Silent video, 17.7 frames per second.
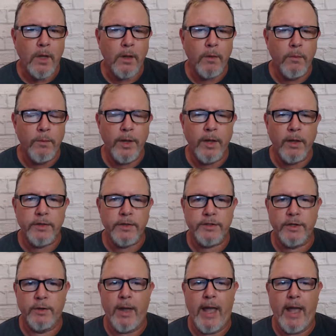We
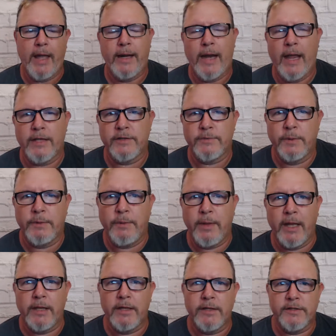also had last week. We
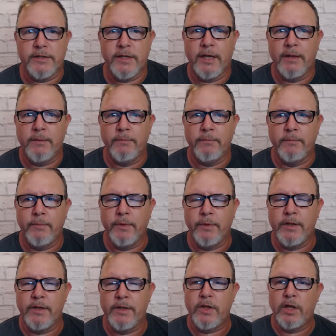had some. We
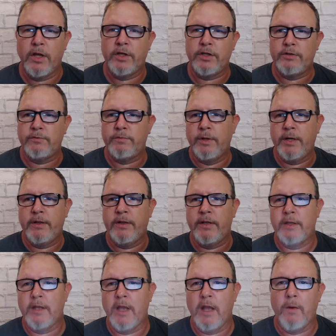did
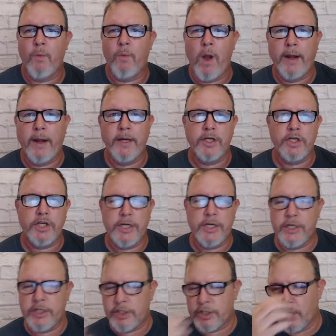the wine and
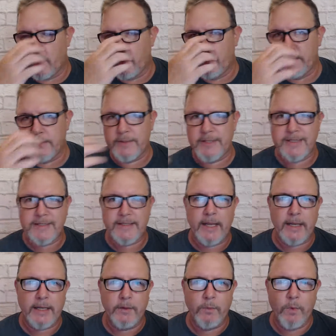cheese show. This is the
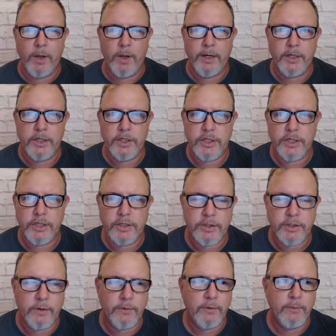second wine and cheese
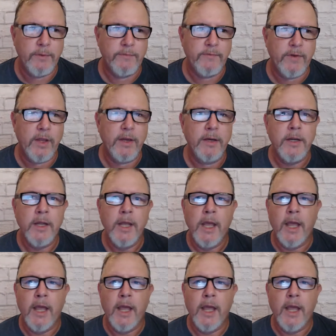show that we've done.